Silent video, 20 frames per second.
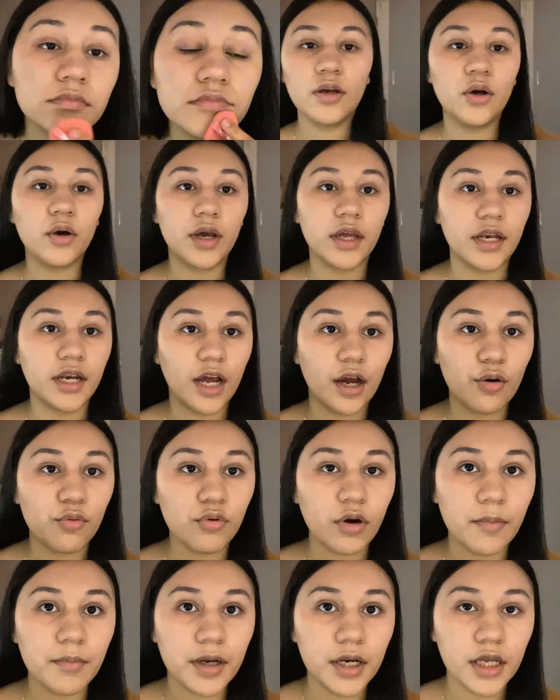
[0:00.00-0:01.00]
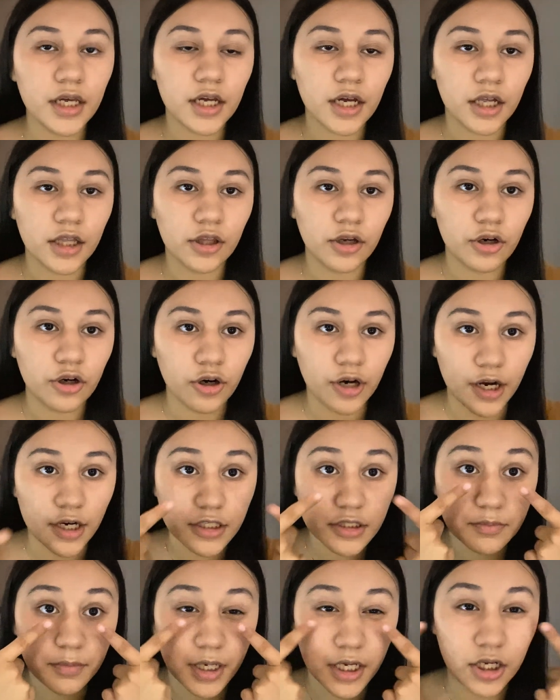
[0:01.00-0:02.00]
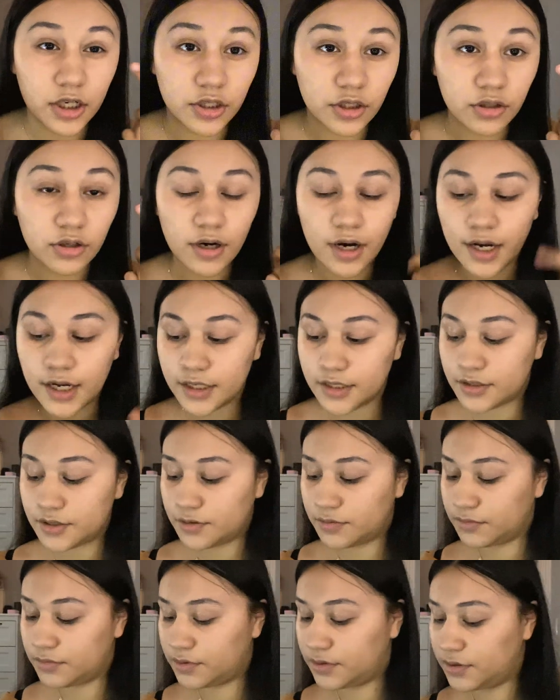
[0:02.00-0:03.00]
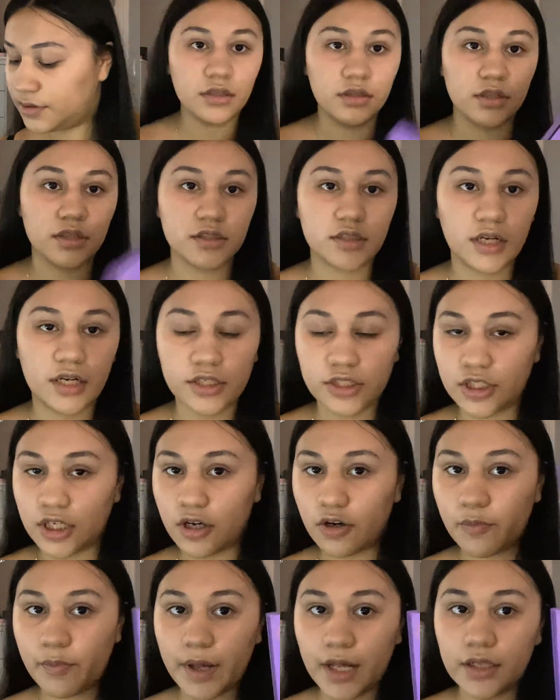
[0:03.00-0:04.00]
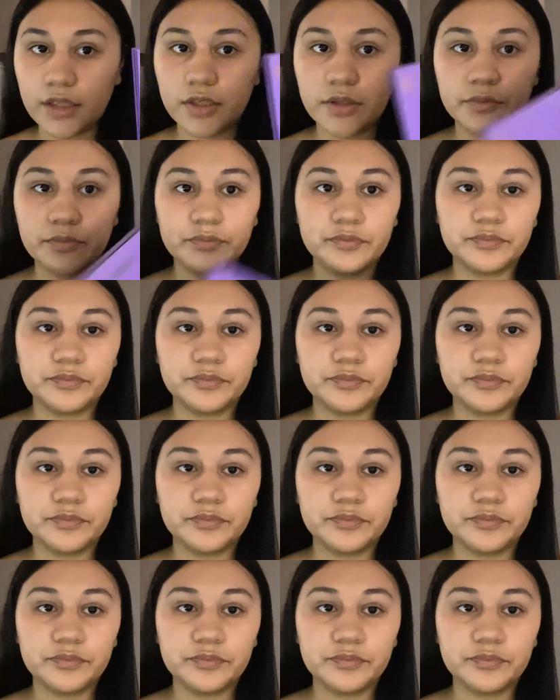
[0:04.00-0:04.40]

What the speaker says: Okay, now I'm gonna color correct my under eyes. This eyeshadow palette.